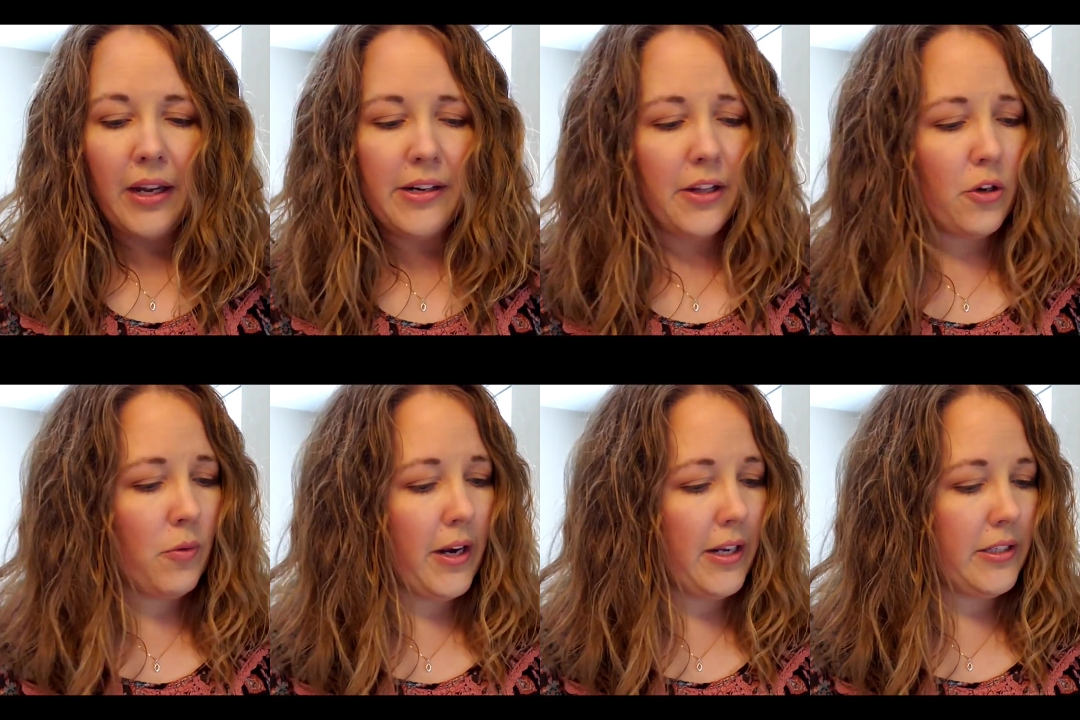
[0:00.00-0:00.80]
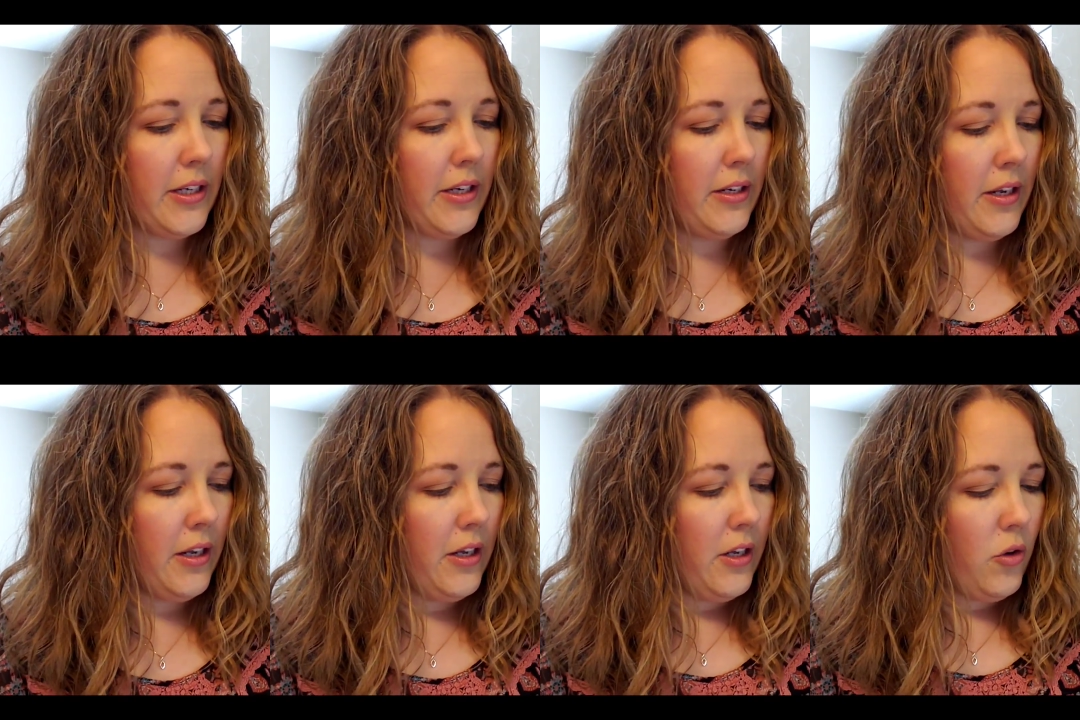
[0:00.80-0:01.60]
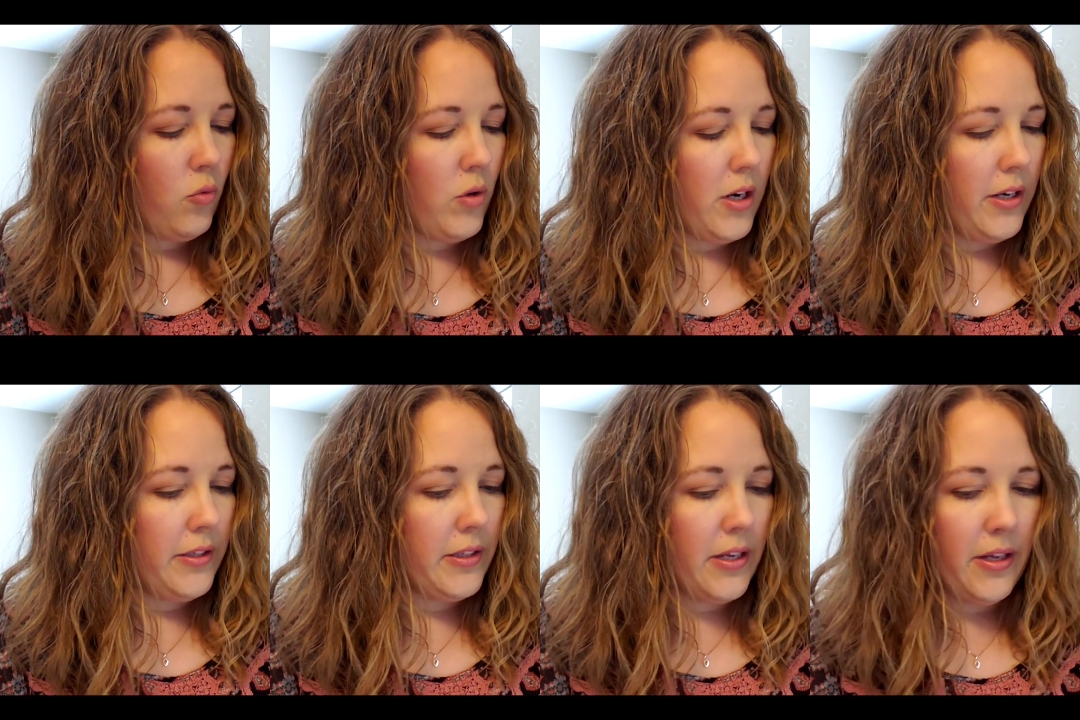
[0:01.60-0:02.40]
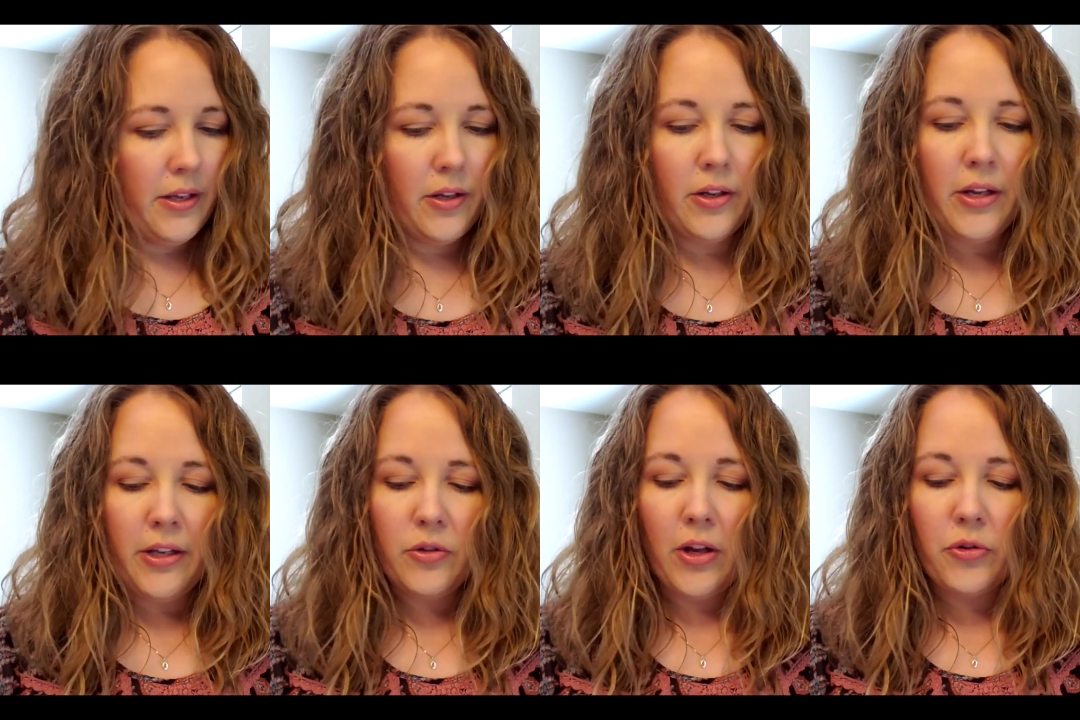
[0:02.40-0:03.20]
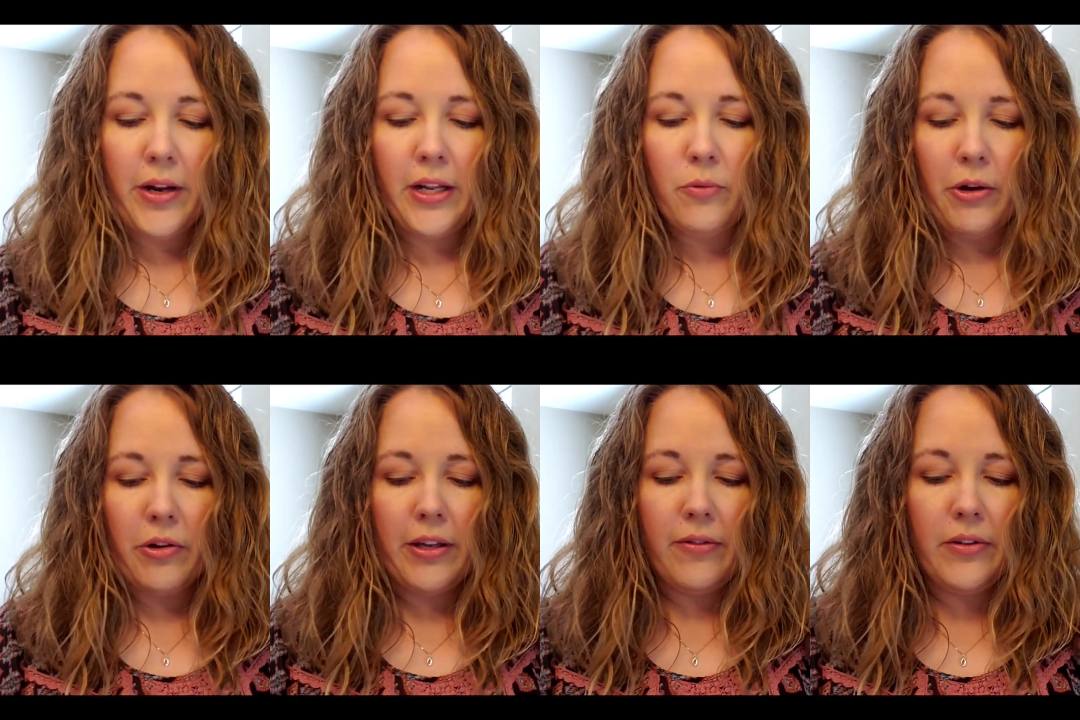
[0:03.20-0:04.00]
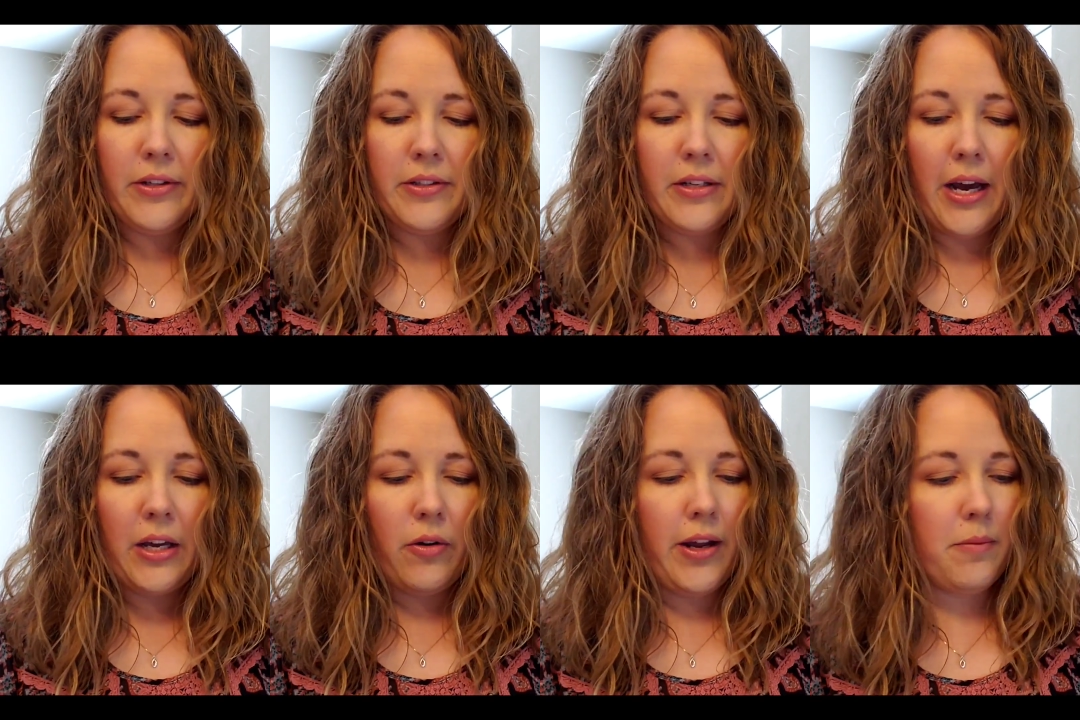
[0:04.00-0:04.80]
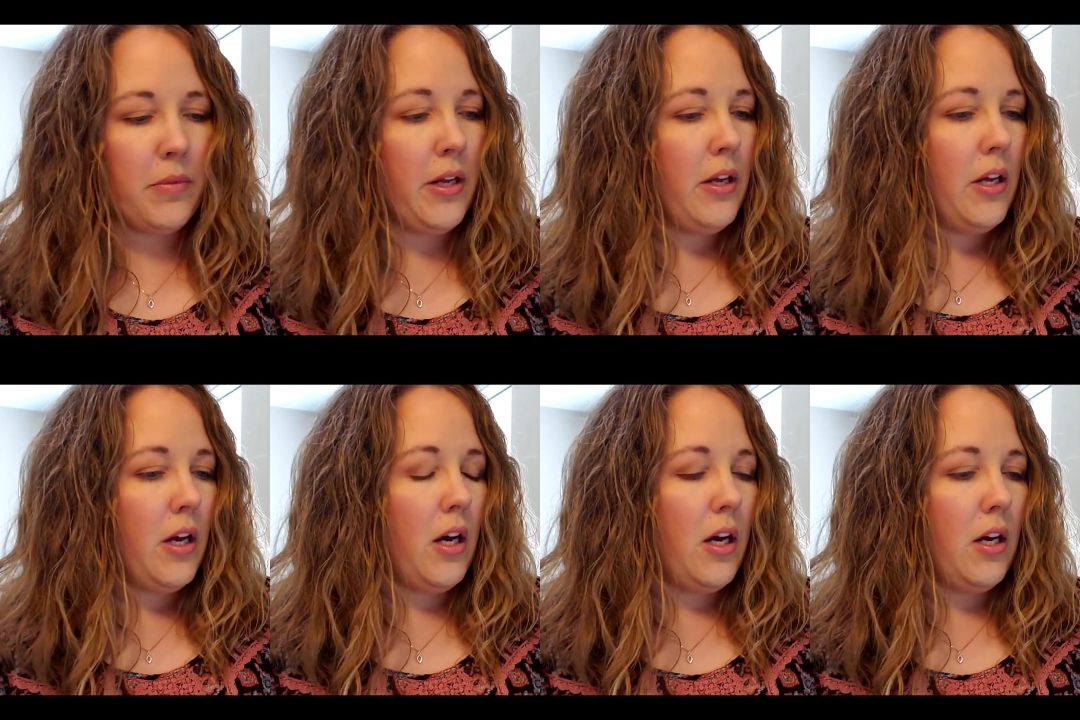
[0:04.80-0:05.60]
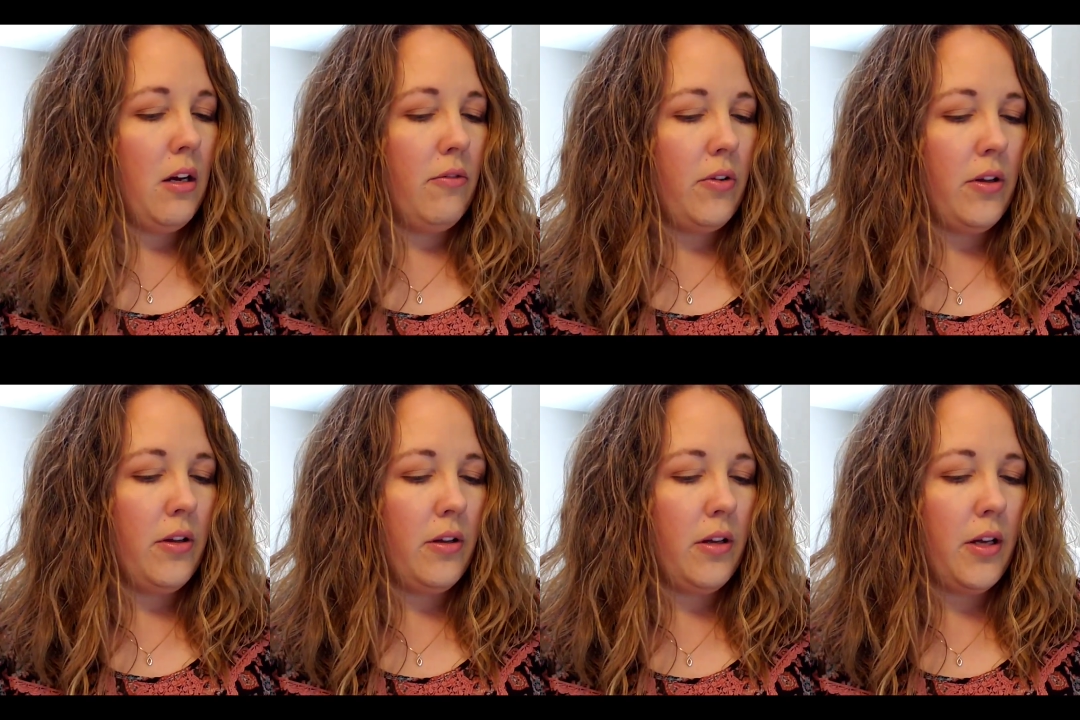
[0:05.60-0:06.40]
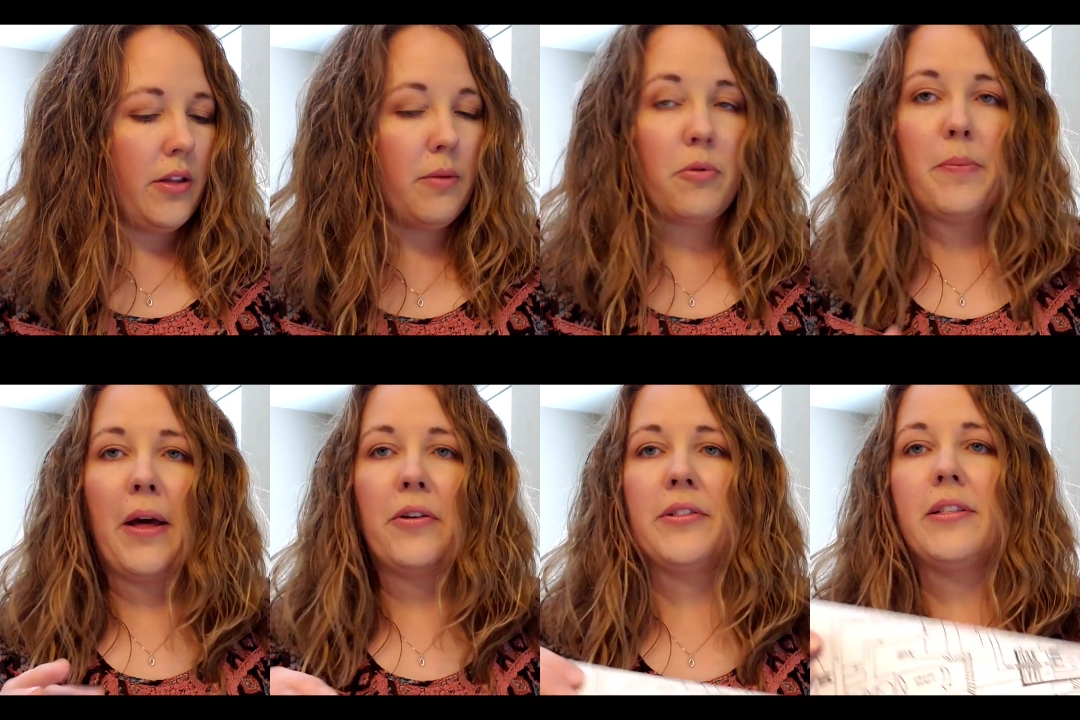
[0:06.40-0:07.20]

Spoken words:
Another one I did was, so at training we were given this diagram of the propeller